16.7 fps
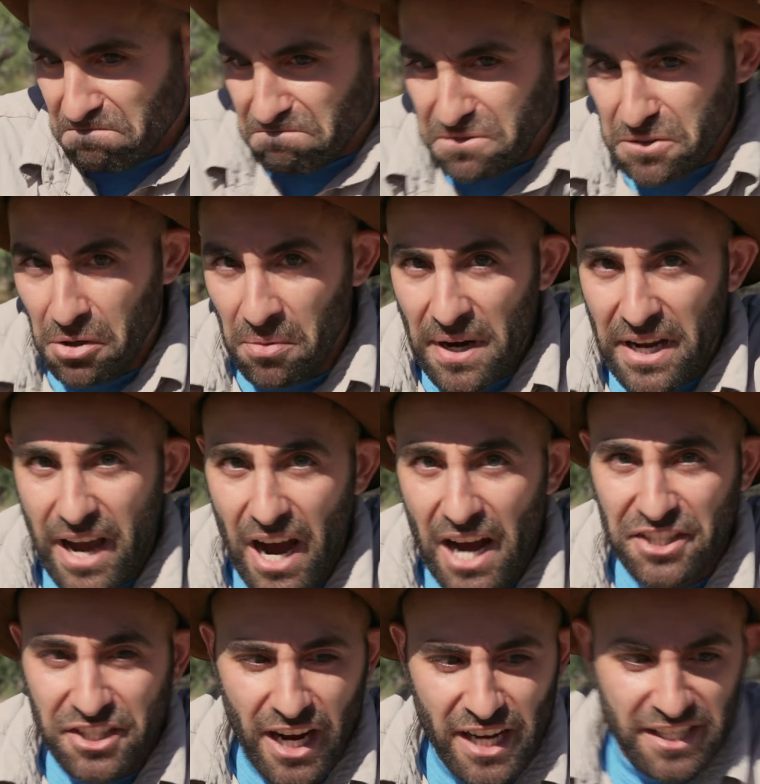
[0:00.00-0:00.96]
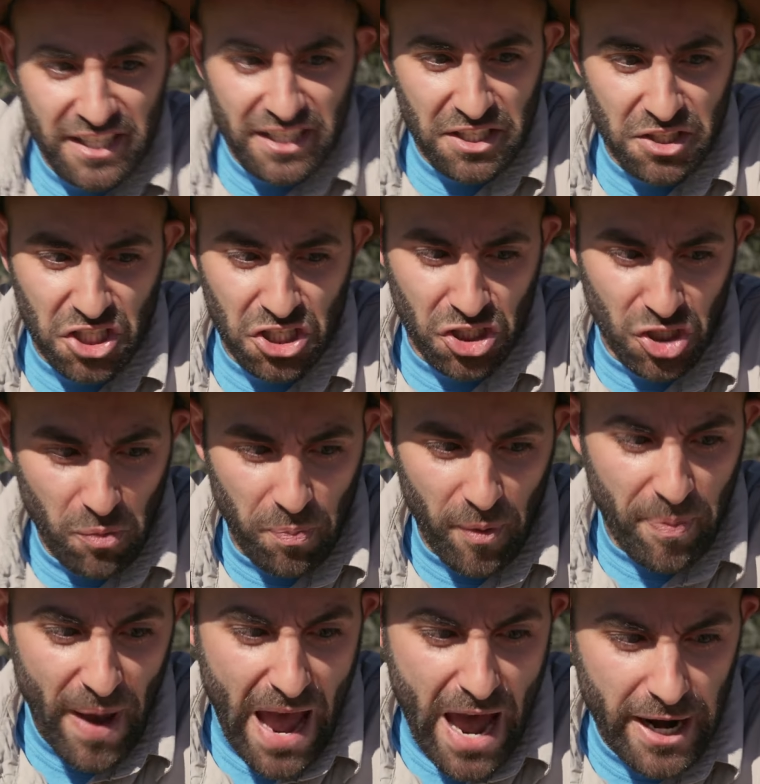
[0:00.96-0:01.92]
Oh my gosh, guys, this is super
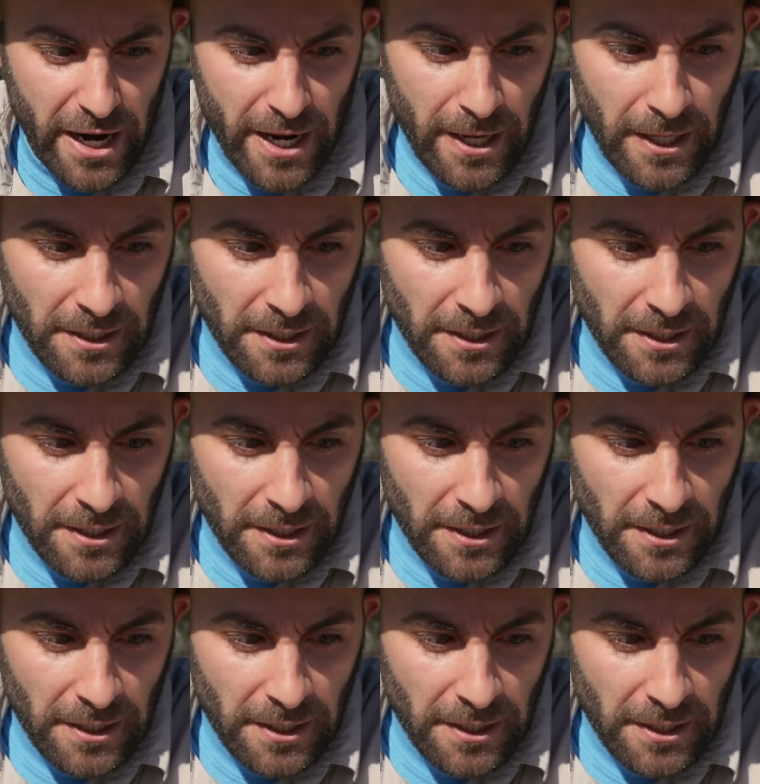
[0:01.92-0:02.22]
bad.